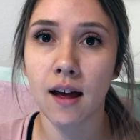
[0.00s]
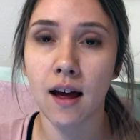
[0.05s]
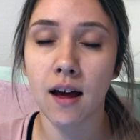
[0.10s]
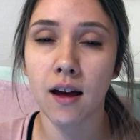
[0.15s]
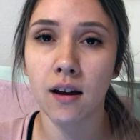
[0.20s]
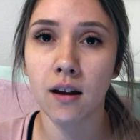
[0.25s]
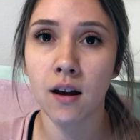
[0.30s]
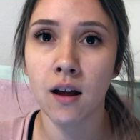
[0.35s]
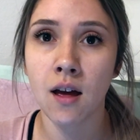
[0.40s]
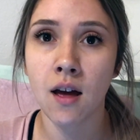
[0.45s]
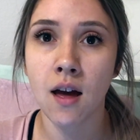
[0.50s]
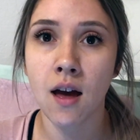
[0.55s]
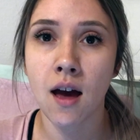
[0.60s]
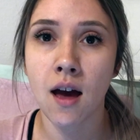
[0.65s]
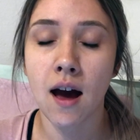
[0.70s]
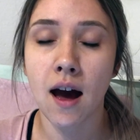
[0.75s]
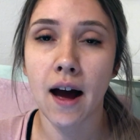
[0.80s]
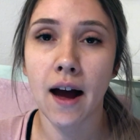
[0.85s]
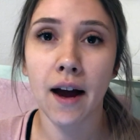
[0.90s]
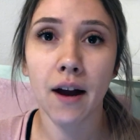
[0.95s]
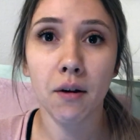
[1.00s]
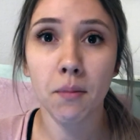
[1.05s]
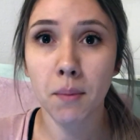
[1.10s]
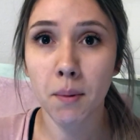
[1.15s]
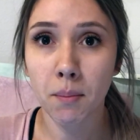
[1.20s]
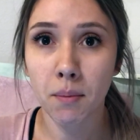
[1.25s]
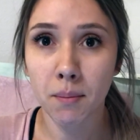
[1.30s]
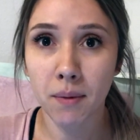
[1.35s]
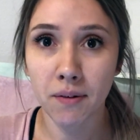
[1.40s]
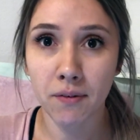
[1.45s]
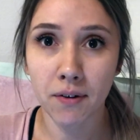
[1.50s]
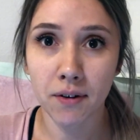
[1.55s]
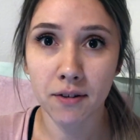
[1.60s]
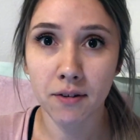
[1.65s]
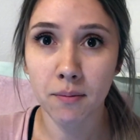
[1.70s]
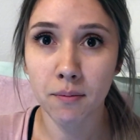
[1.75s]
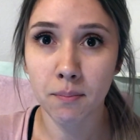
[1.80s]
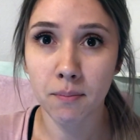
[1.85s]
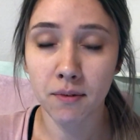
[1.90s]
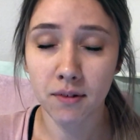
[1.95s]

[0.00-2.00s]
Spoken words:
And I remember my first